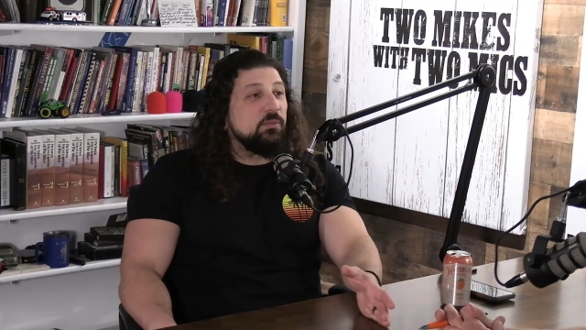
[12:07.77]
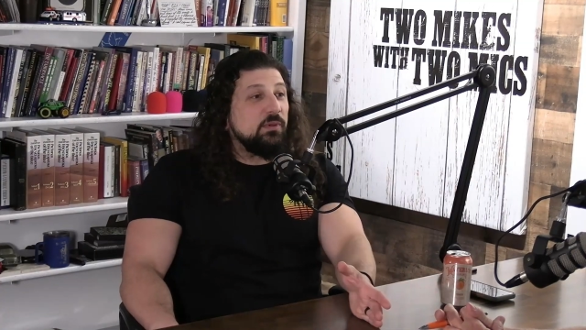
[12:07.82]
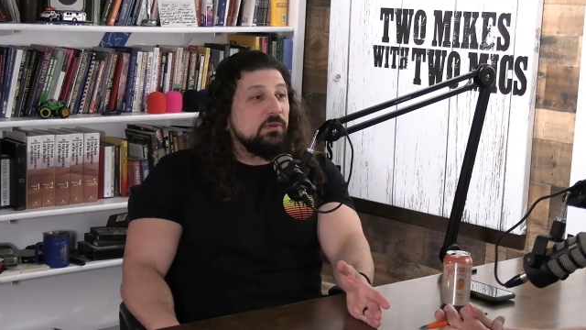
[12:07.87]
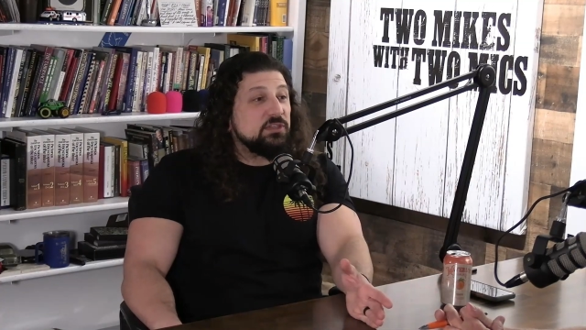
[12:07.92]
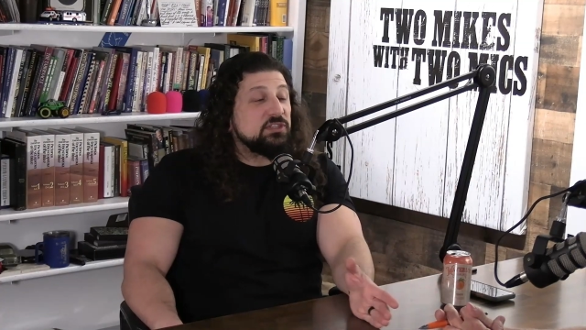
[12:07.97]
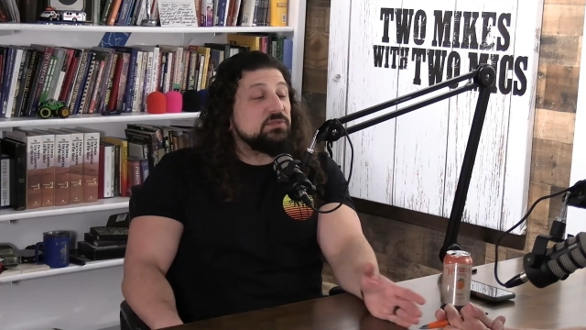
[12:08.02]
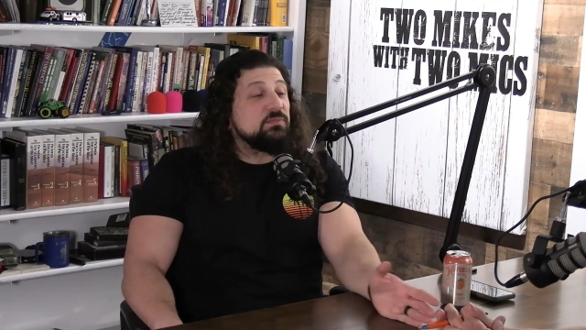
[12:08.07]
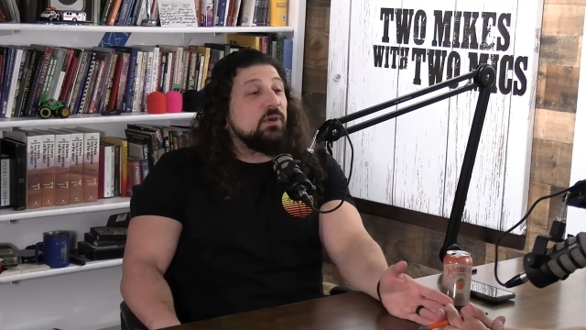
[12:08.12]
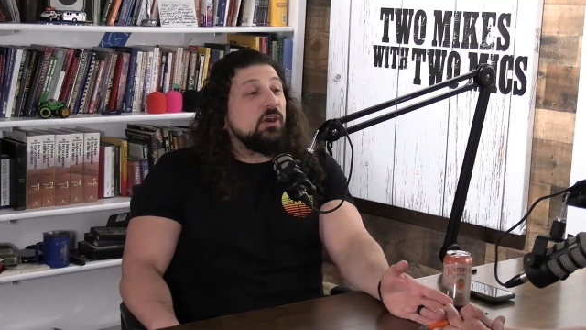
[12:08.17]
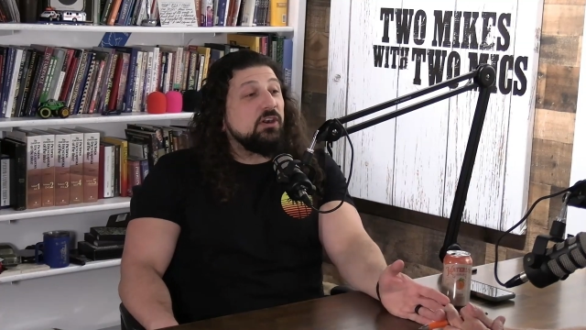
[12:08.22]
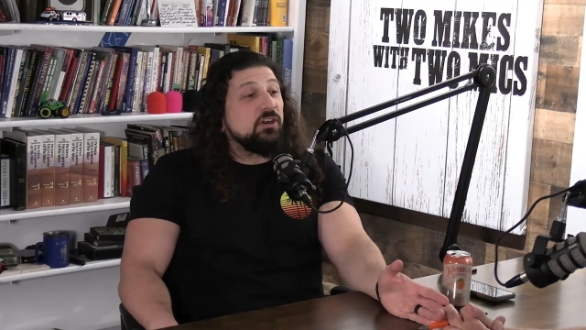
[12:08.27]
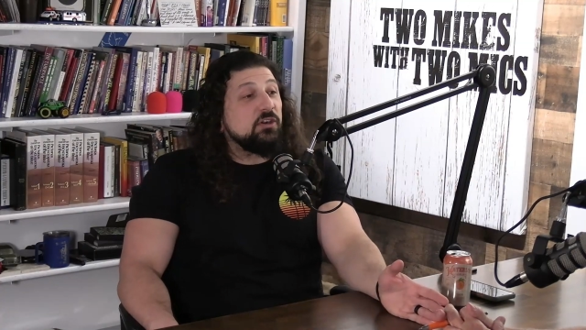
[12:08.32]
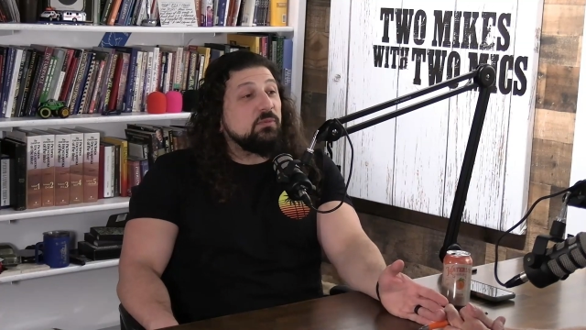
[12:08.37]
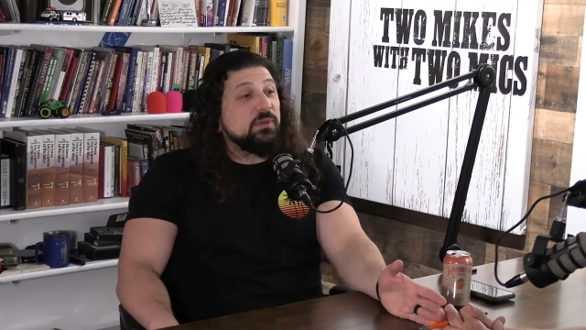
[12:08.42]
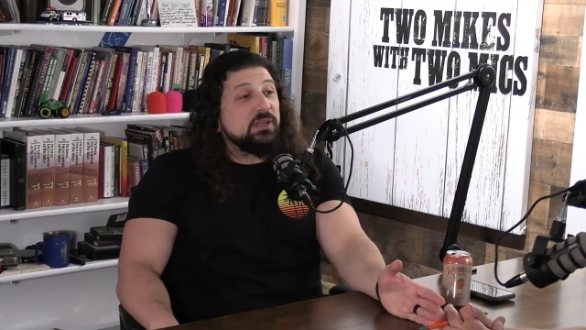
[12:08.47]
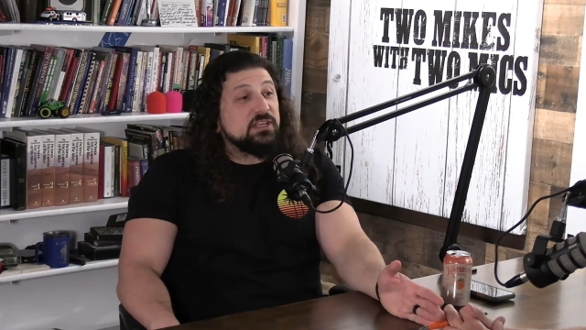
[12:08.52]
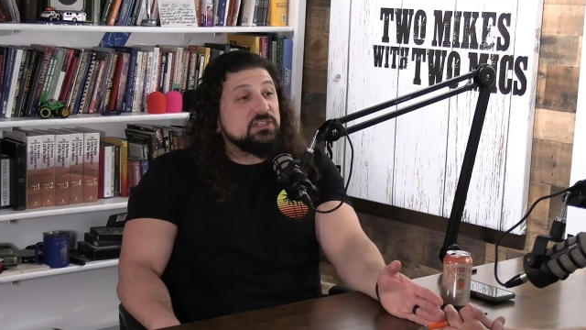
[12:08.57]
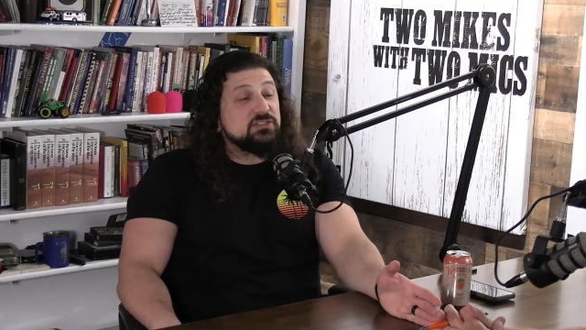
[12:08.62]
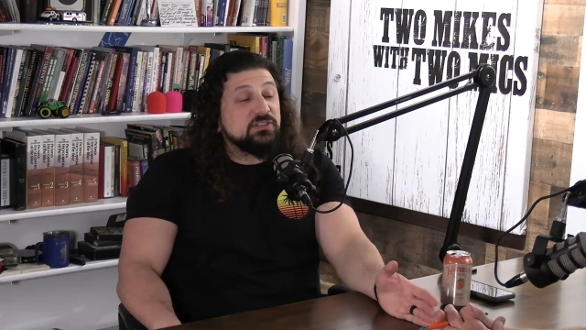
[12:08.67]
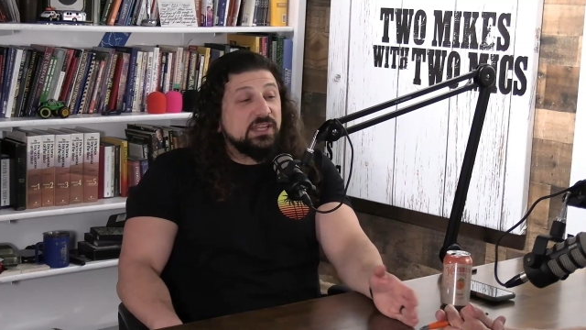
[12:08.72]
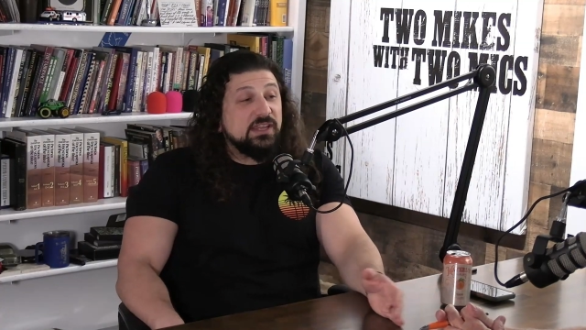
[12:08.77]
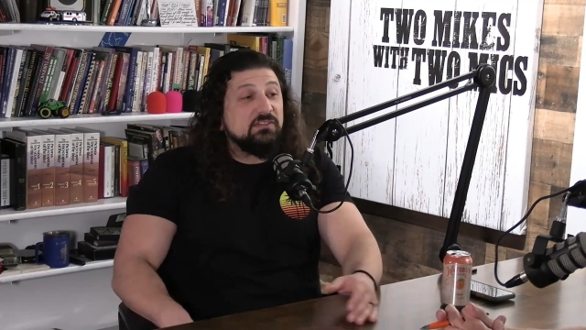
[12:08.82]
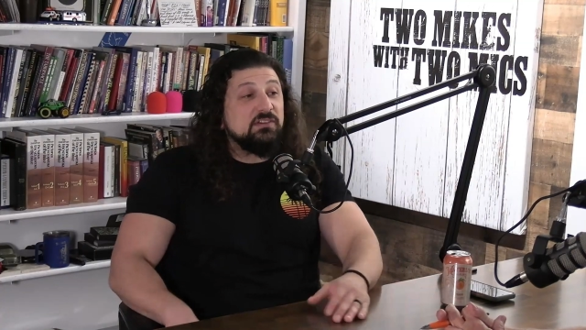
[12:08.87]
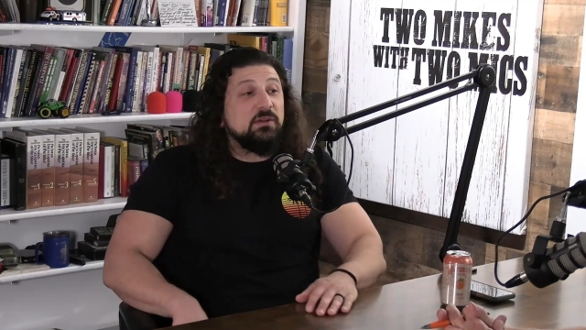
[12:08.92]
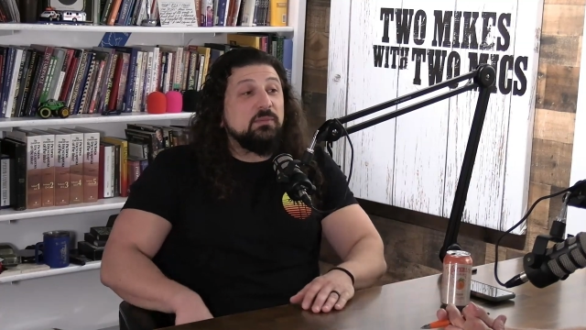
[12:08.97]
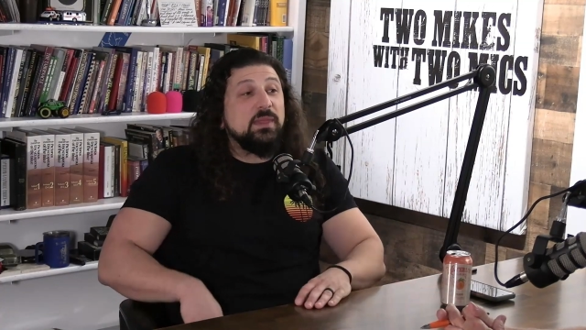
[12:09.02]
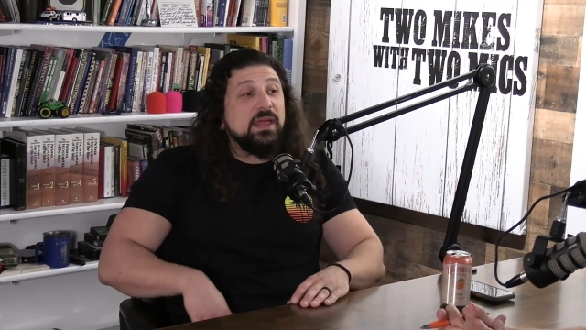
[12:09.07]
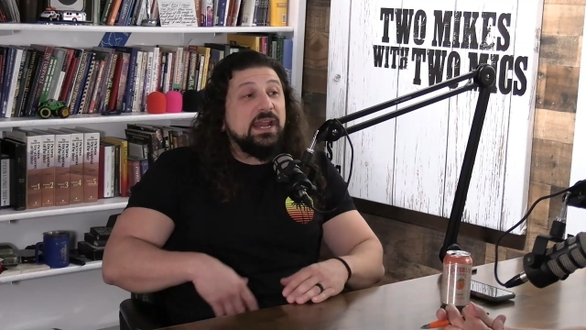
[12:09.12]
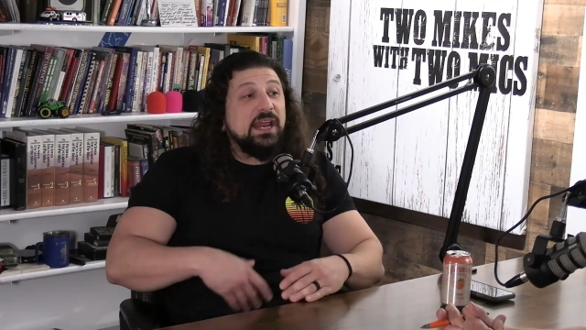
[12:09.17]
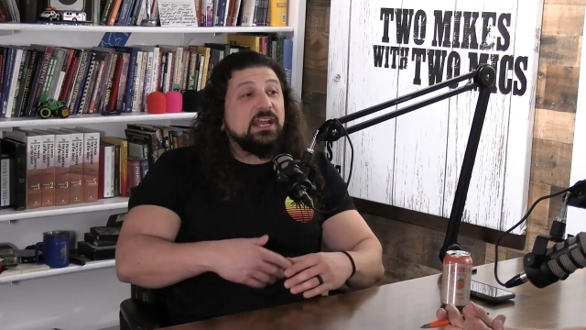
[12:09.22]
bit smarter because they're giving
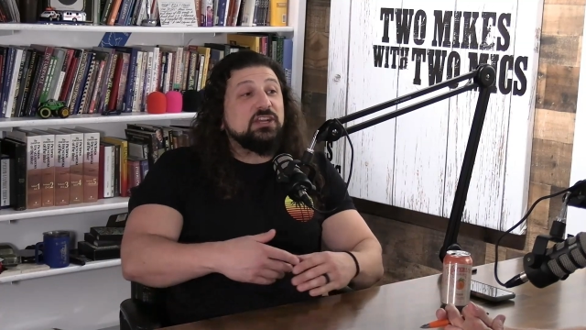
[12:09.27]
them that